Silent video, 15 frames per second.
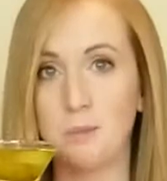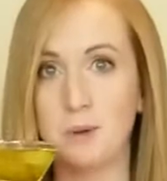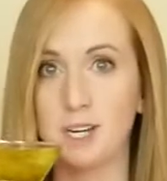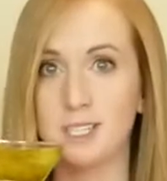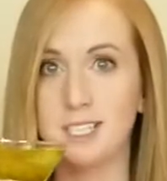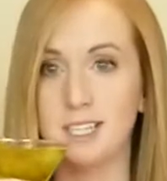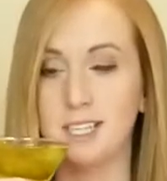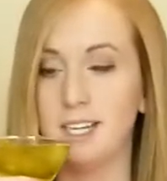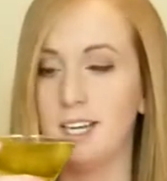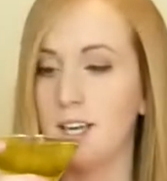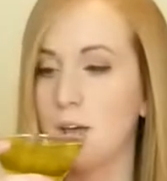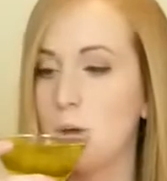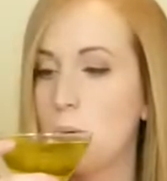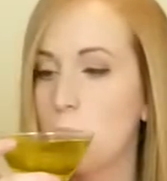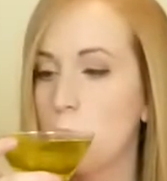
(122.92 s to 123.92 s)

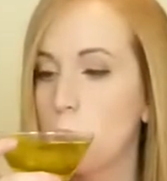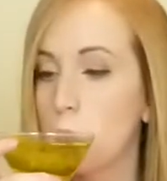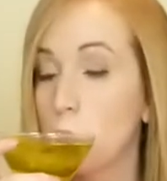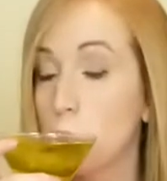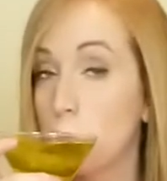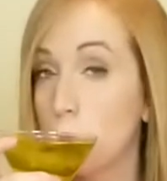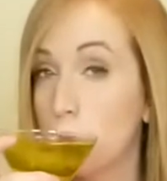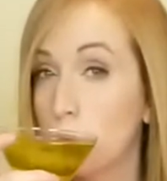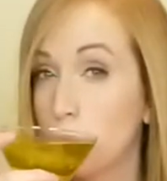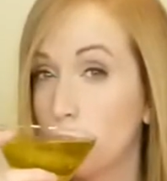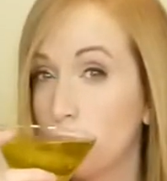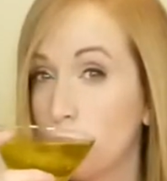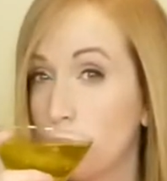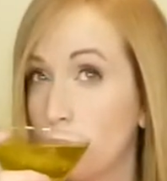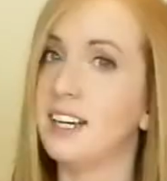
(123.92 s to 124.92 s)
Martini.
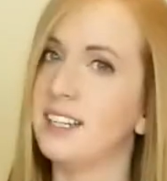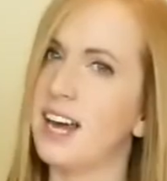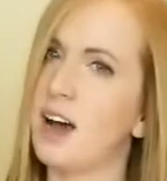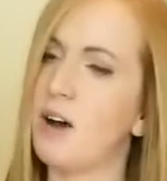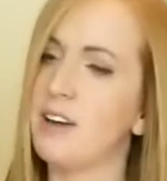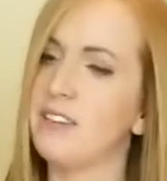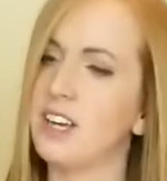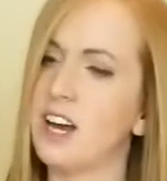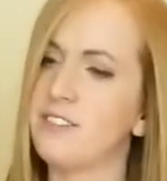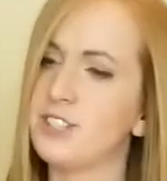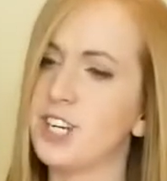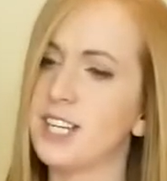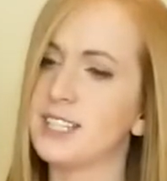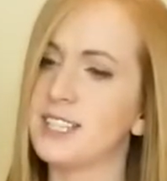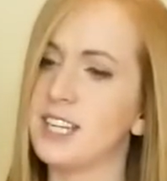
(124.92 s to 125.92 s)
Now, on the off
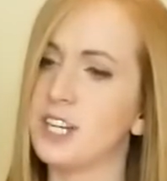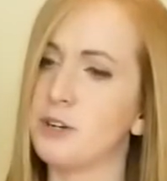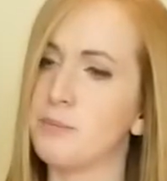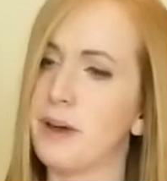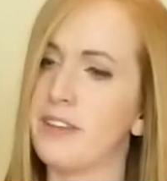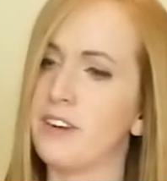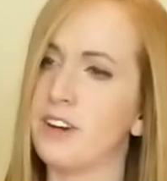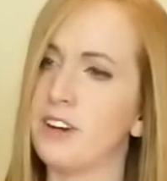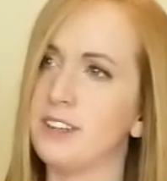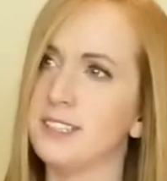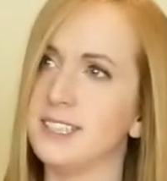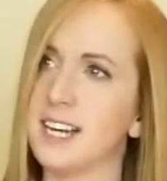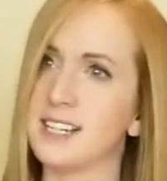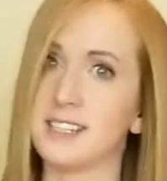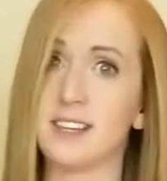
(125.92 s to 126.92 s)
chance that your mother
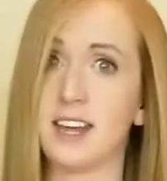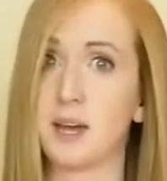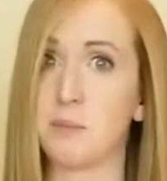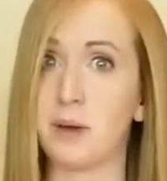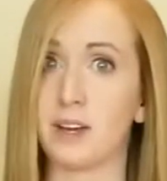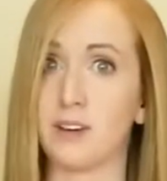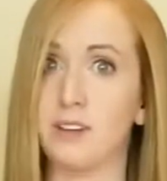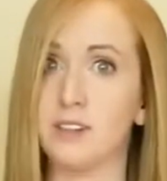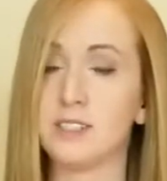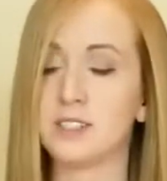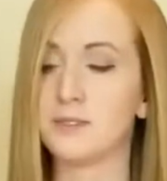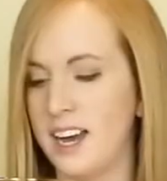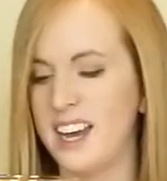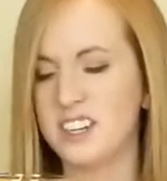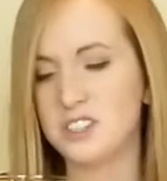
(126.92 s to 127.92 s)
doesn't like
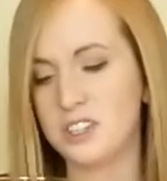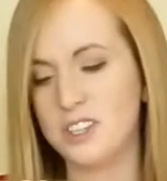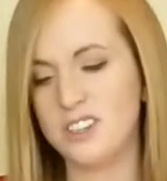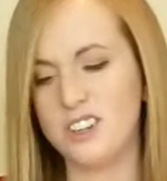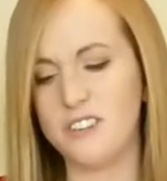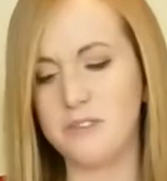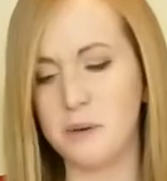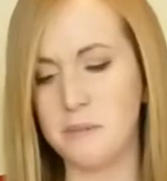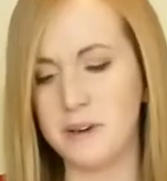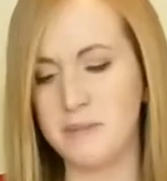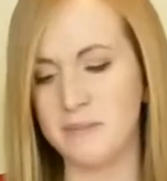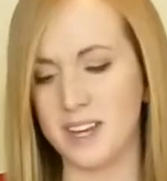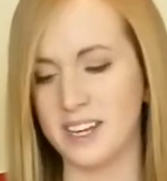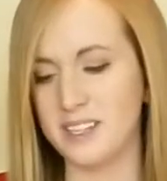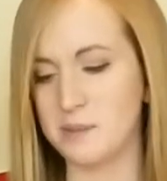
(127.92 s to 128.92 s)
pickles, I actually don't know if my
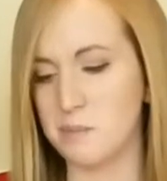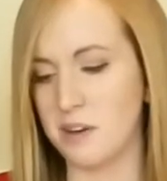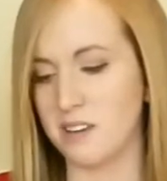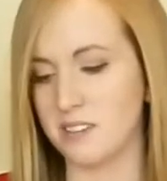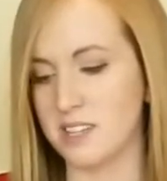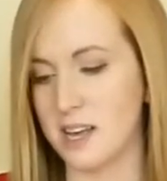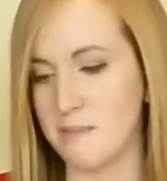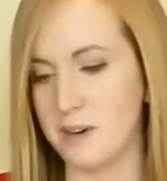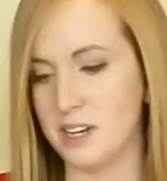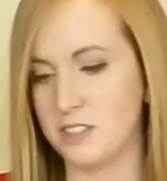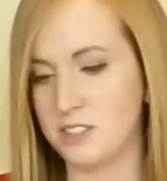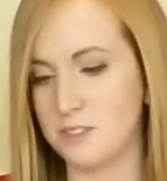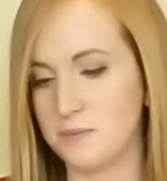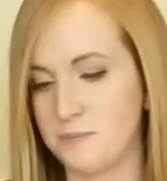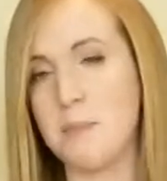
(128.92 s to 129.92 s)
mom likes pickles that
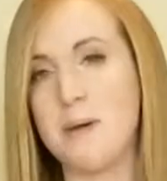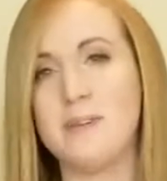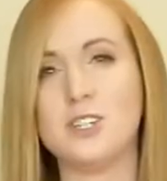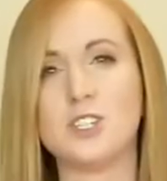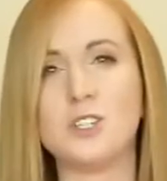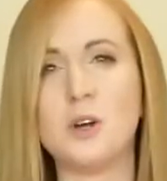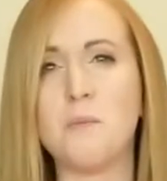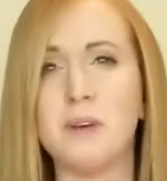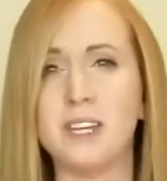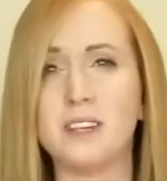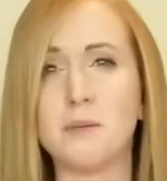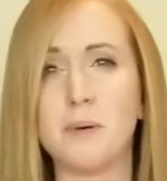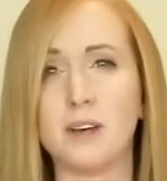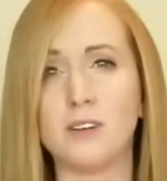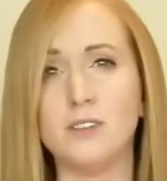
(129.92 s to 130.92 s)
much. Maybe just omit
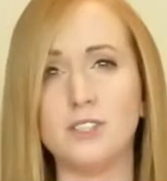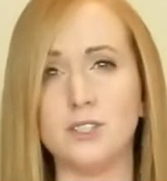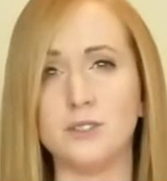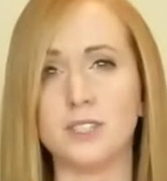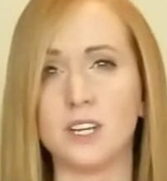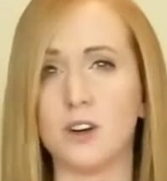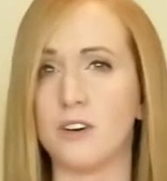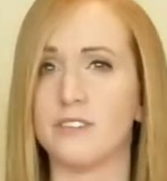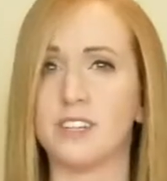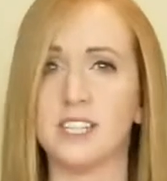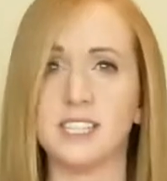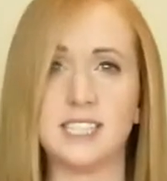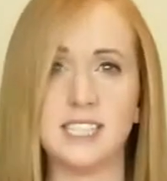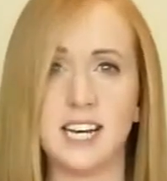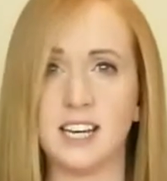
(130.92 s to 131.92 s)
the pickle juice and go for a
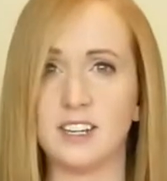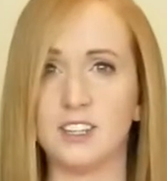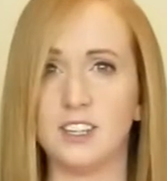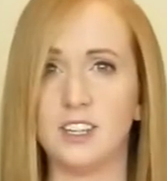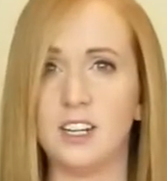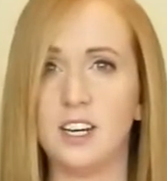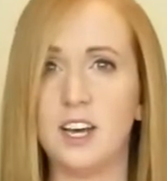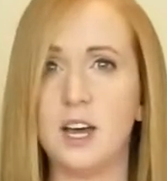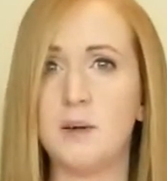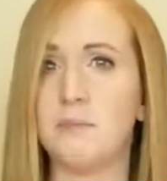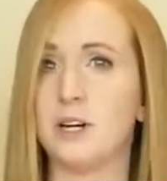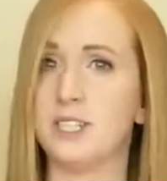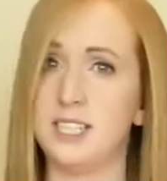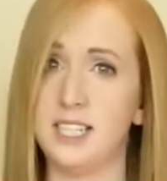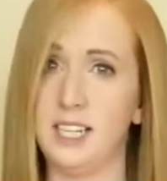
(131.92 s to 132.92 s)
standard
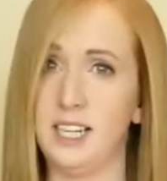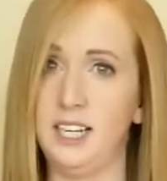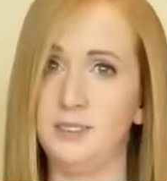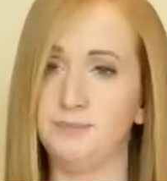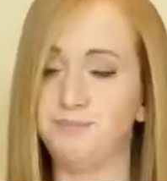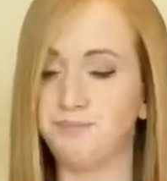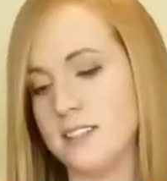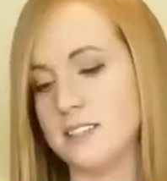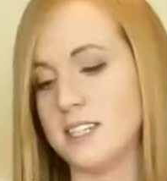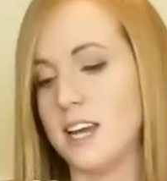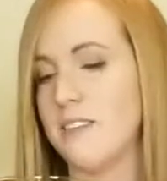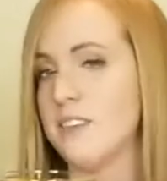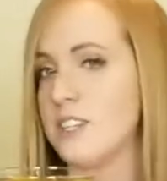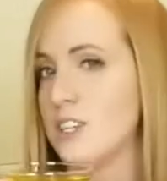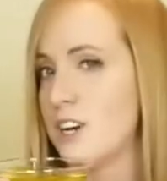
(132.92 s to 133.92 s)
martini. And
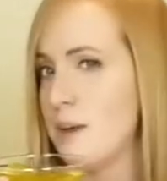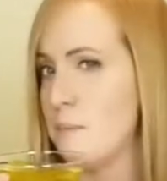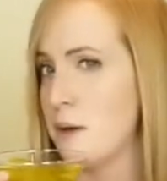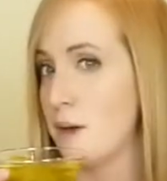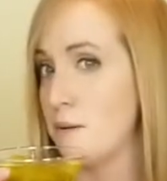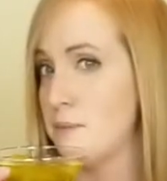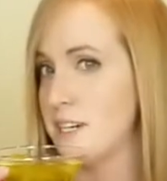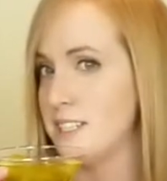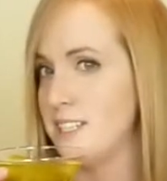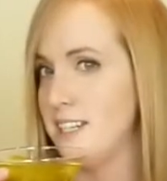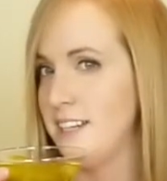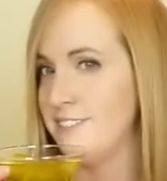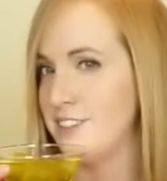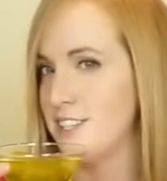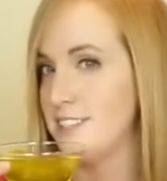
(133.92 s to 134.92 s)
save the Dirty Pickle
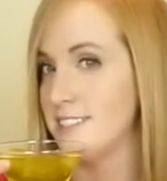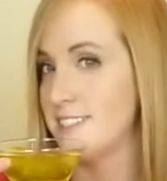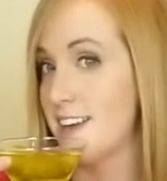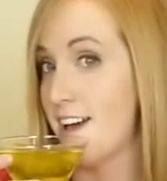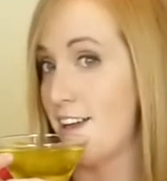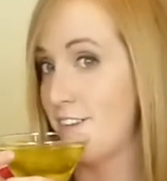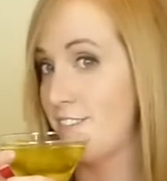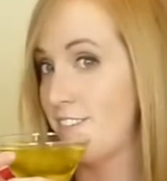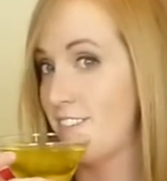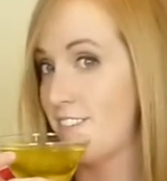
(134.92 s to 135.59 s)
Martini for yourself.